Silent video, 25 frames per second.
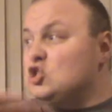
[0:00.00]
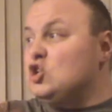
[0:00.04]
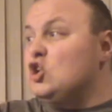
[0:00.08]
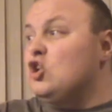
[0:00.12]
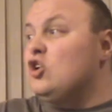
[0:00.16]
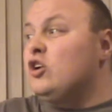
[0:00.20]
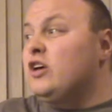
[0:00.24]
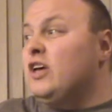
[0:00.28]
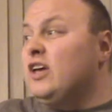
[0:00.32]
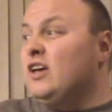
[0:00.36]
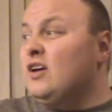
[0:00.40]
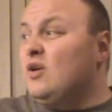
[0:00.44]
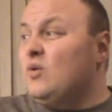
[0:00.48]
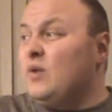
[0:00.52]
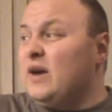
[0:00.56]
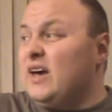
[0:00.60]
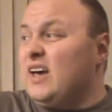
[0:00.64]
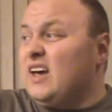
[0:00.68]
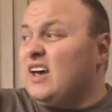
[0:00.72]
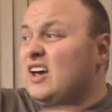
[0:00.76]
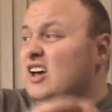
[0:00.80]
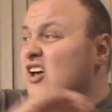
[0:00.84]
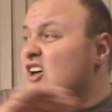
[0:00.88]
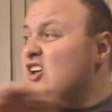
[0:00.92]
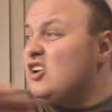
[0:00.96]
Talking
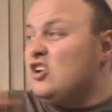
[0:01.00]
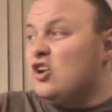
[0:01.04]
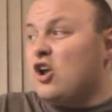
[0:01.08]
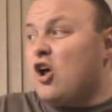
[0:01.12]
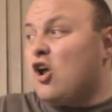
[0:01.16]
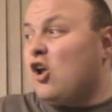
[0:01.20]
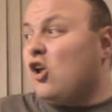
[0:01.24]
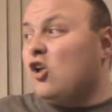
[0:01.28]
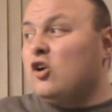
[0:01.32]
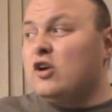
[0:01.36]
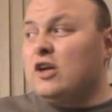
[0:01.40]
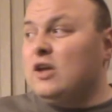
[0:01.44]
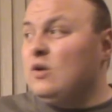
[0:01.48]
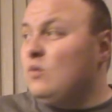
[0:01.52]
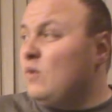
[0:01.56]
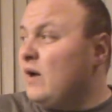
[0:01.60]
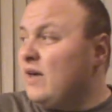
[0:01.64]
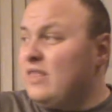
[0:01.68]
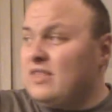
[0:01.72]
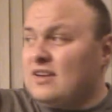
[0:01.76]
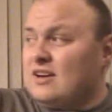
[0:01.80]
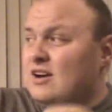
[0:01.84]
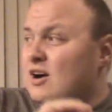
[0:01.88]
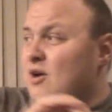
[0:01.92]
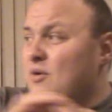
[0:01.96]
away, not looking
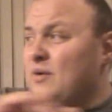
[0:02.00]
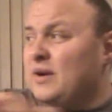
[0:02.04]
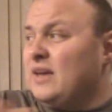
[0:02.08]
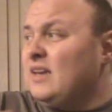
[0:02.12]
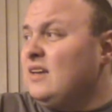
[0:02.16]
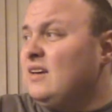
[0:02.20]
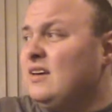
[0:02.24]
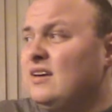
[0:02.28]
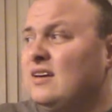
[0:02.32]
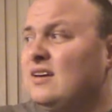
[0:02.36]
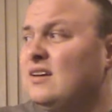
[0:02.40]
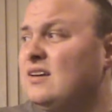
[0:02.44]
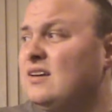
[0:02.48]
where they're going.